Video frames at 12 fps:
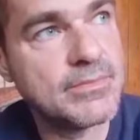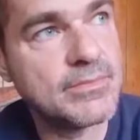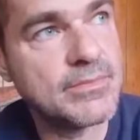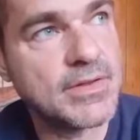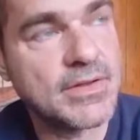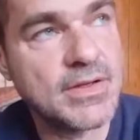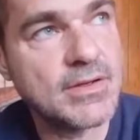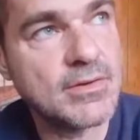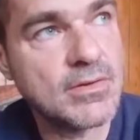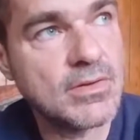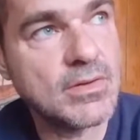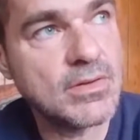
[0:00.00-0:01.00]

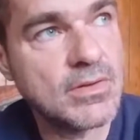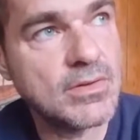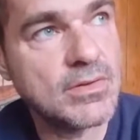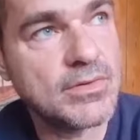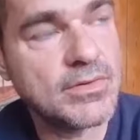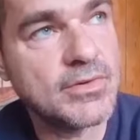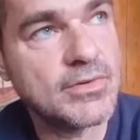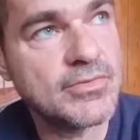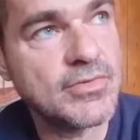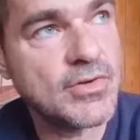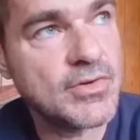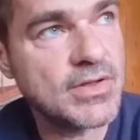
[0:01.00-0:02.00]
now are,
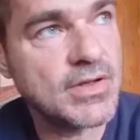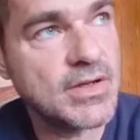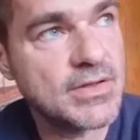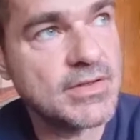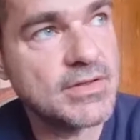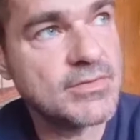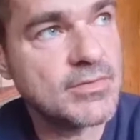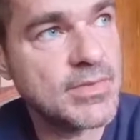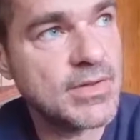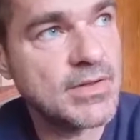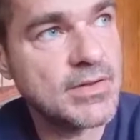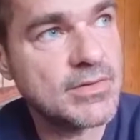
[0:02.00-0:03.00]
floating ideas
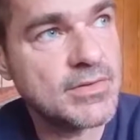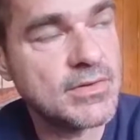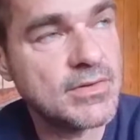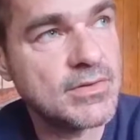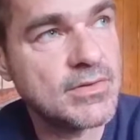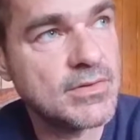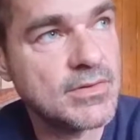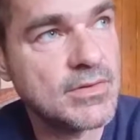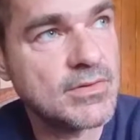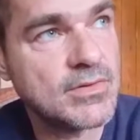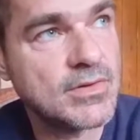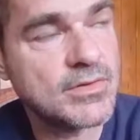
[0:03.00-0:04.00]
about,
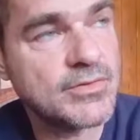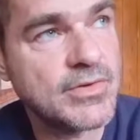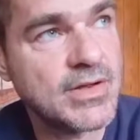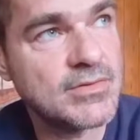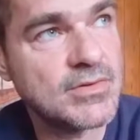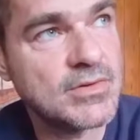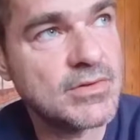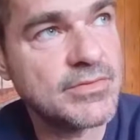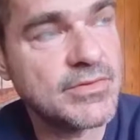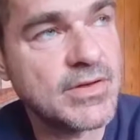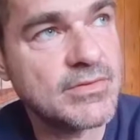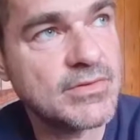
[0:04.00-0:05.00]
you can't travel if
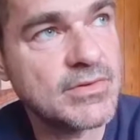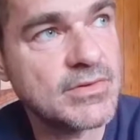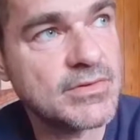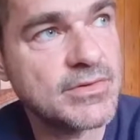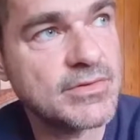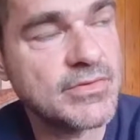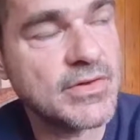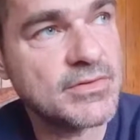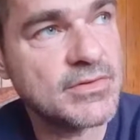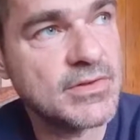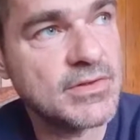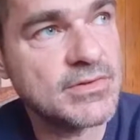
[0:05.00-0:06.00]
you haven't got this
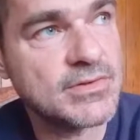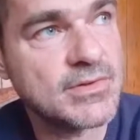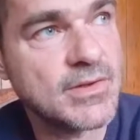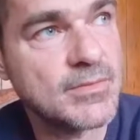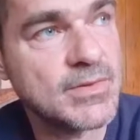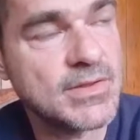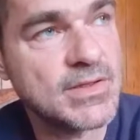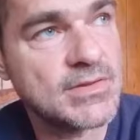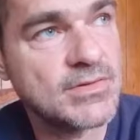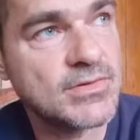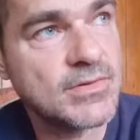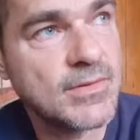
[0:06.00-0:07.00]
vaccination. I mean,
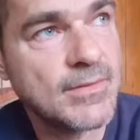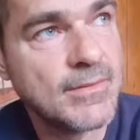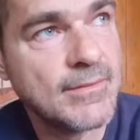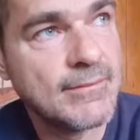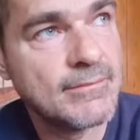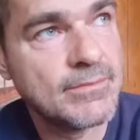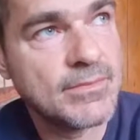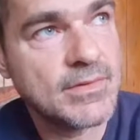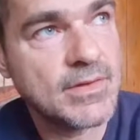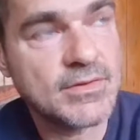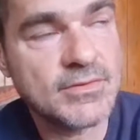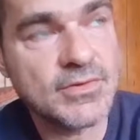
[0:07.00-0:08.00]
that's
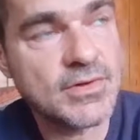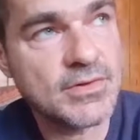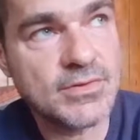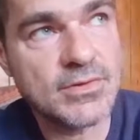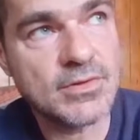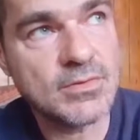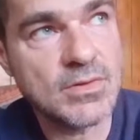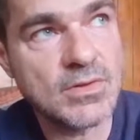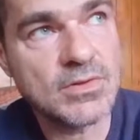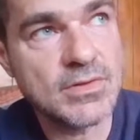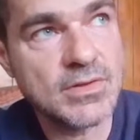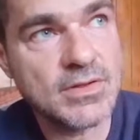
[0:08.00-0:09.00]
very third
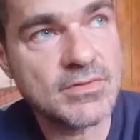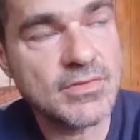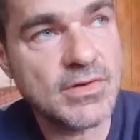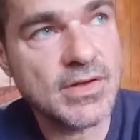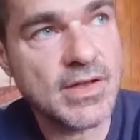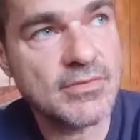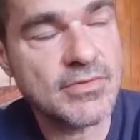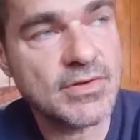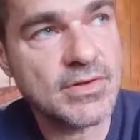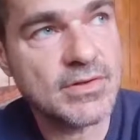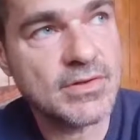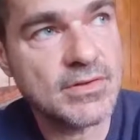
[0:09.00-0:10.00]
world. That's very
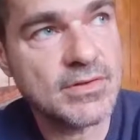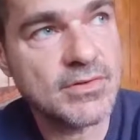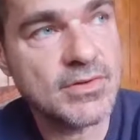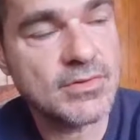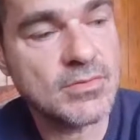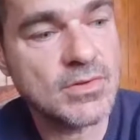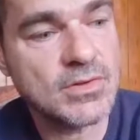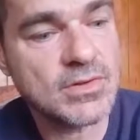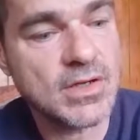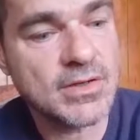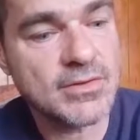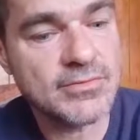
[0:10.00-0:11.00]
African third world
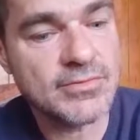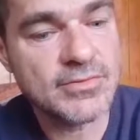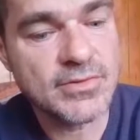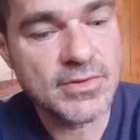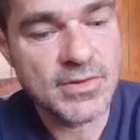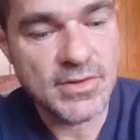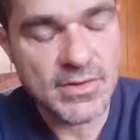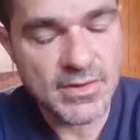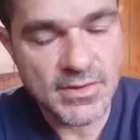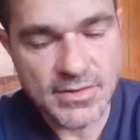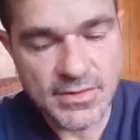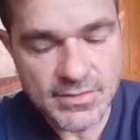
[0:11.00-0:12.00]
kind of
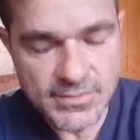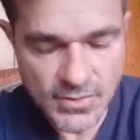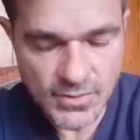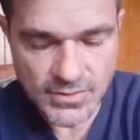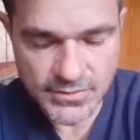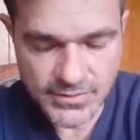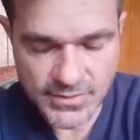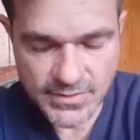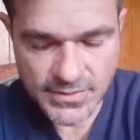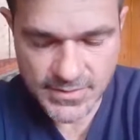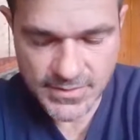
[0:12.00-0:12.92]
talk, isn't it?